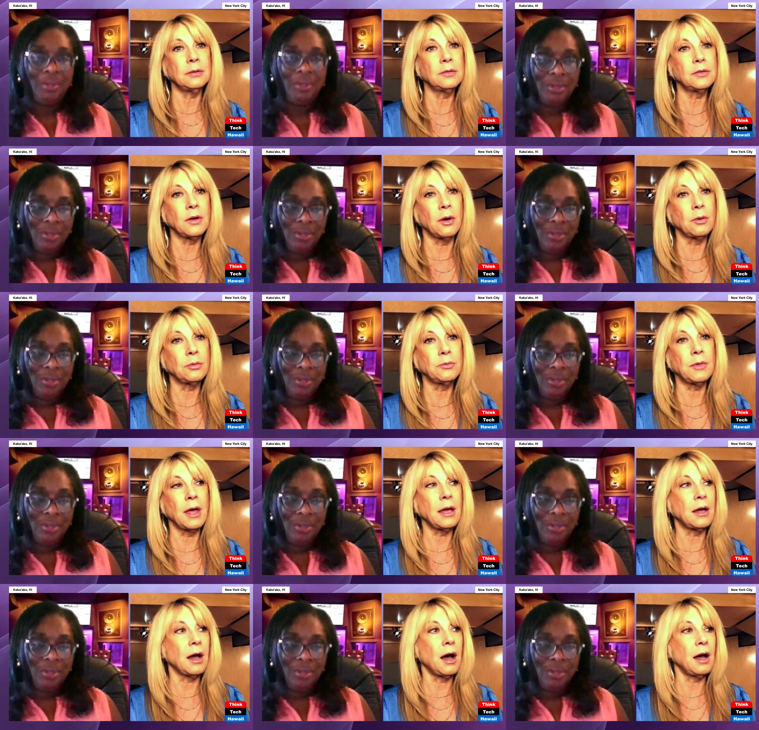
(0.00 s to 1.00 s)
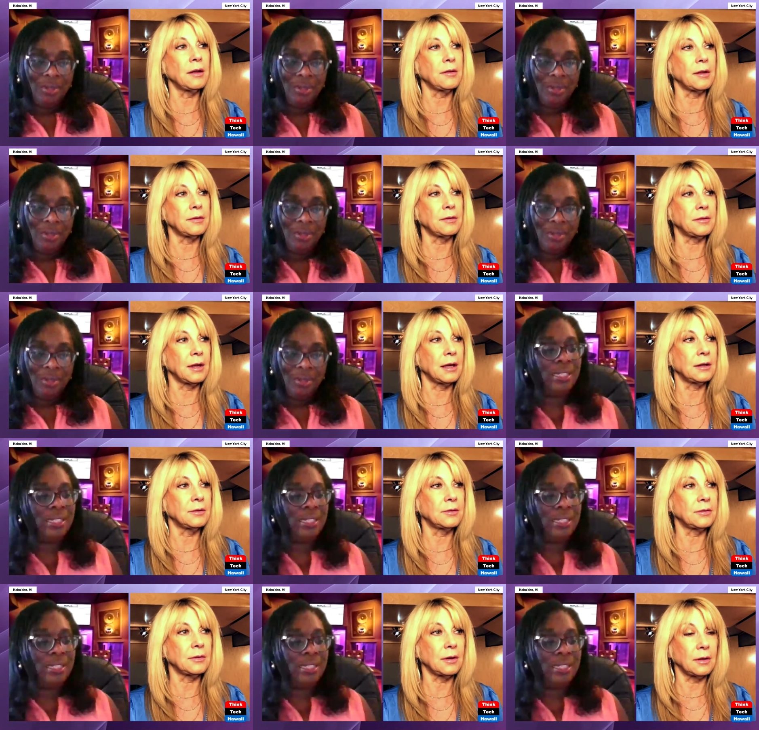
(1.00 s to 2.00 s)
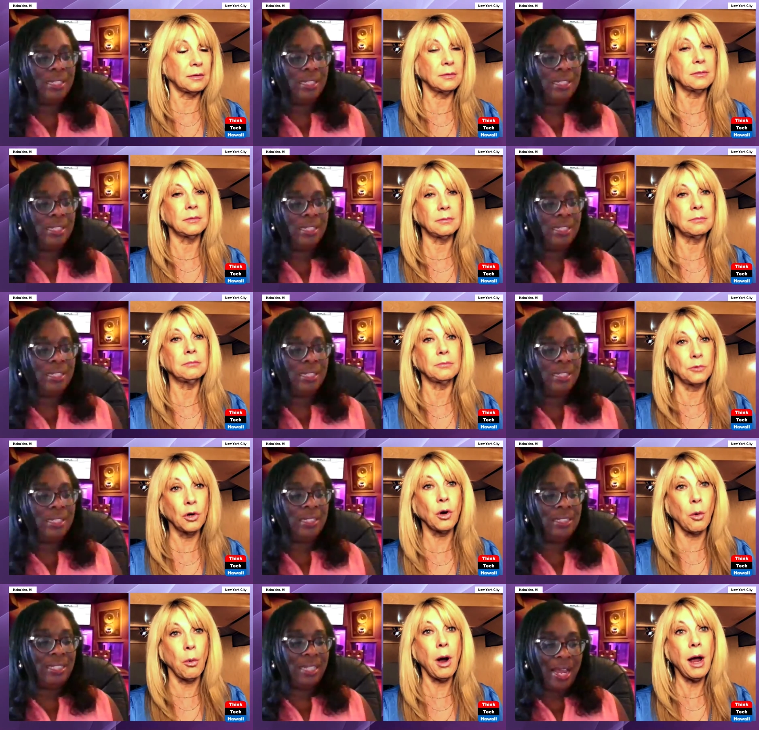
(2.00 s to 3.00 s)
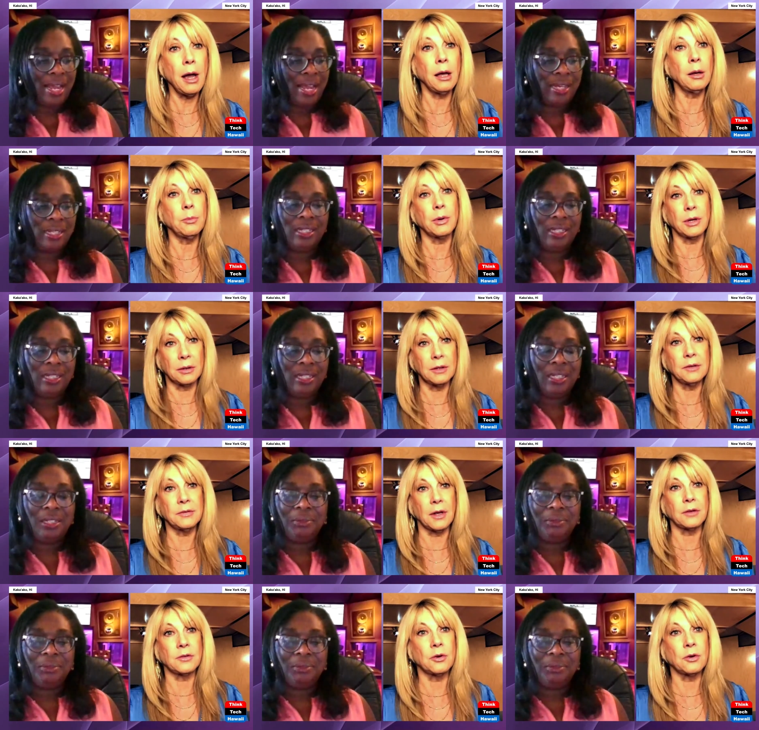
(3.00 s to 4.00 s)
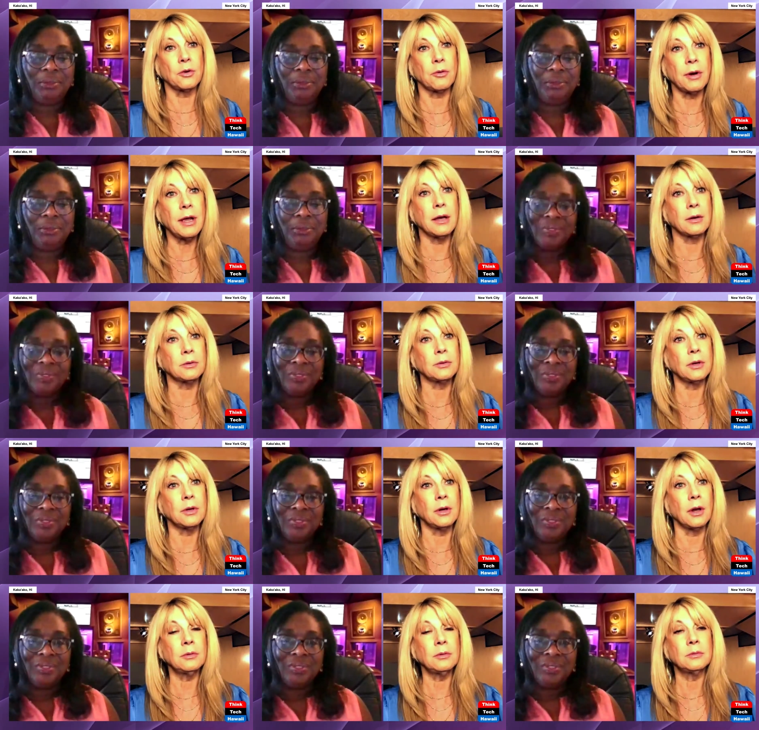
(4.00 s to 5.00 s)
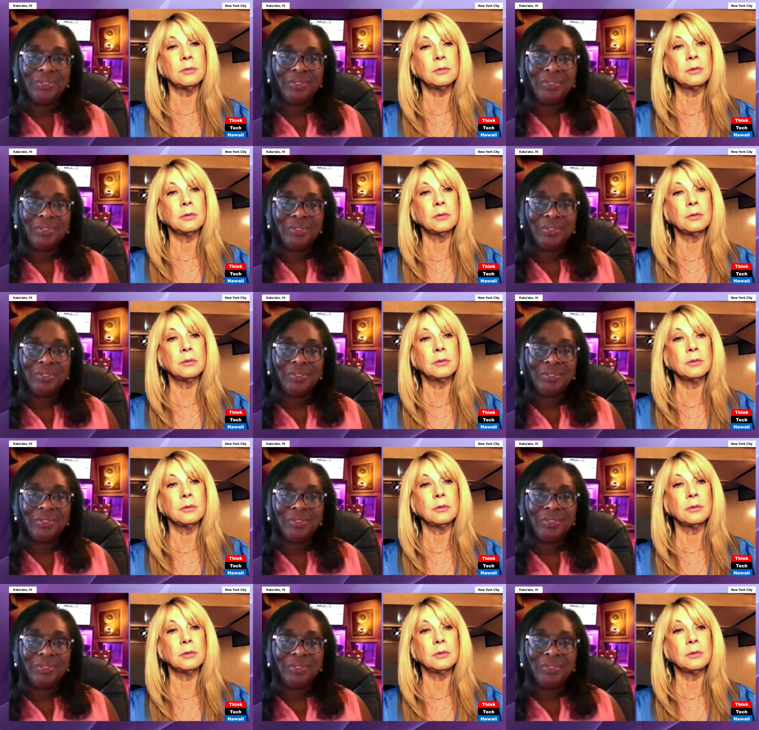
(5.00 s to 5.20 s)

Speaker 1: So thank God that things exactly it took a while, but at least they turned around, you know?